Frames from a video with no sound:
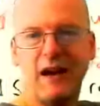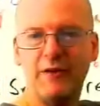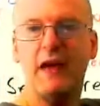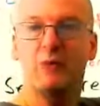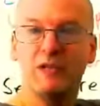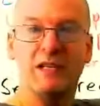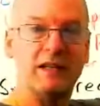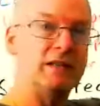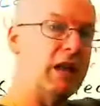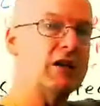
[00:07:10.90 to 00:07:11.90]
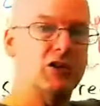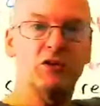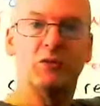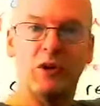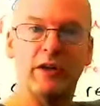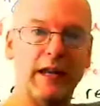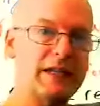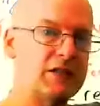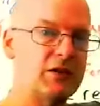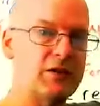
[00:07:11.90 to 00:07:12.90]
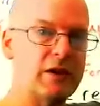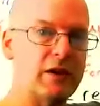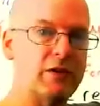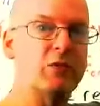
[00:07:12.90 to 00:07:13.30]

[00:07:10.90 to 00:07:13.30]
how that was a logical wrong answer there?